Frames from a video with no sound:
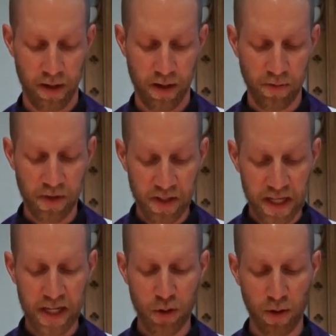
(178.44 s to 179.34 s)
if
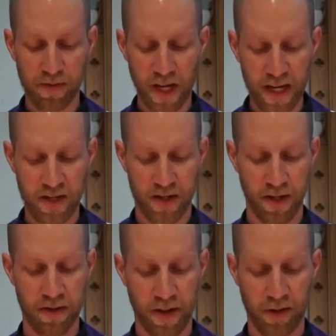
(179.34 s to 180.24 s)
indeed you have
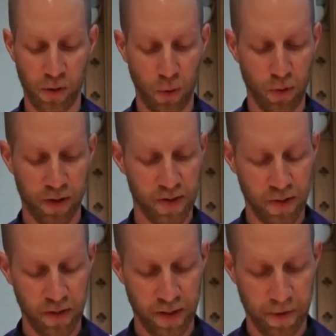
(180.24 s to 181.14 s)
tasted that the Lord is
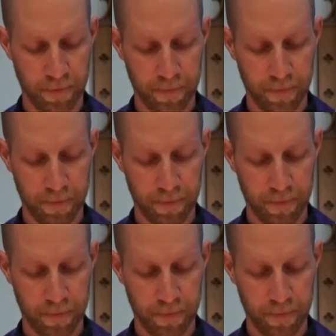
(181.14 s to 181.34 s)
good.